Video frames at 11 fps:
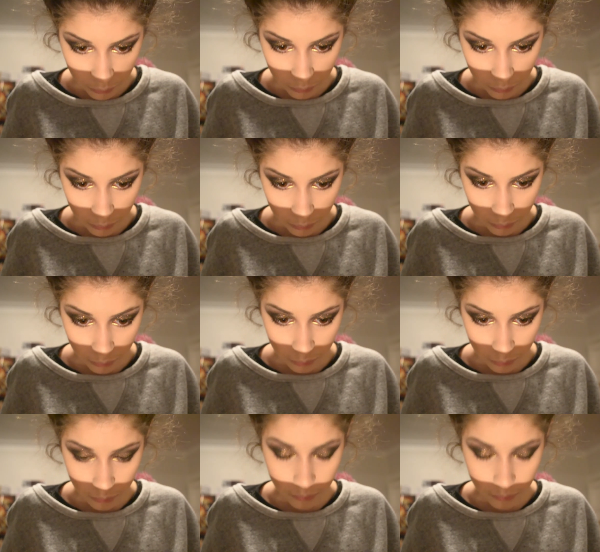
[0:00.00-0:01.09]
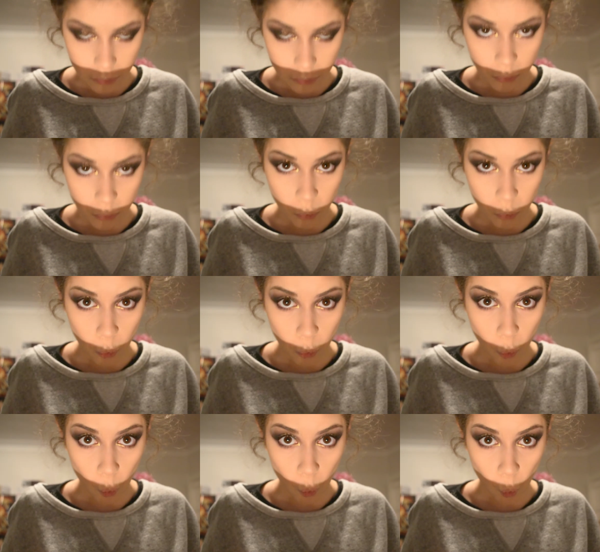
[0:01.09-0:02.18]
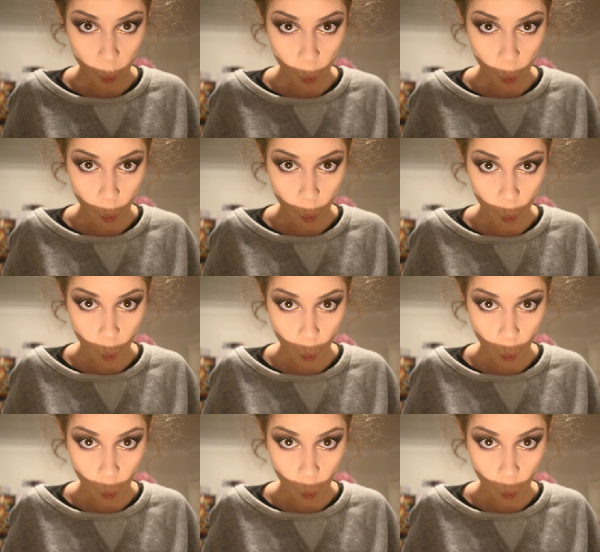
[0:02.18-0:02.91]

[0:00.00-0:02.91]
Nothing is said.